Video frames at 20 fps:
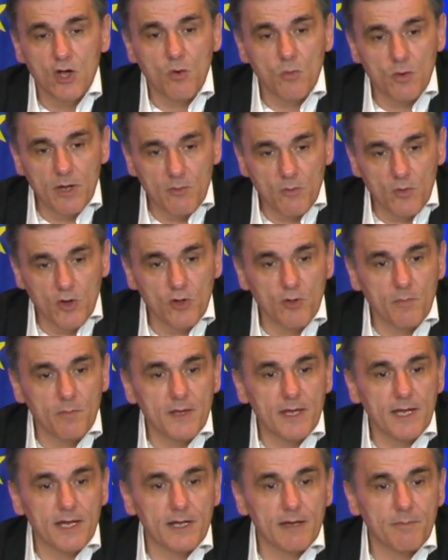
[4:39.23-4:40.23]
we will
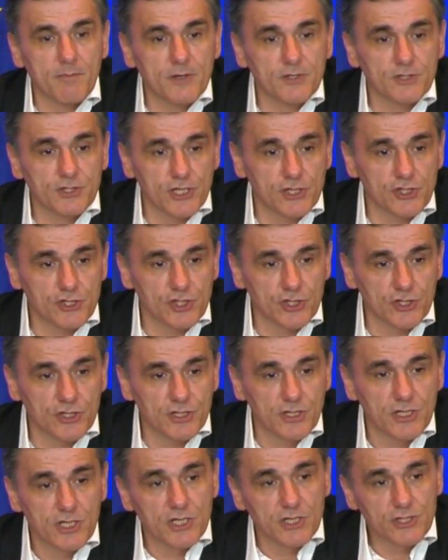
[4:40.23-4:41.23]
be in a position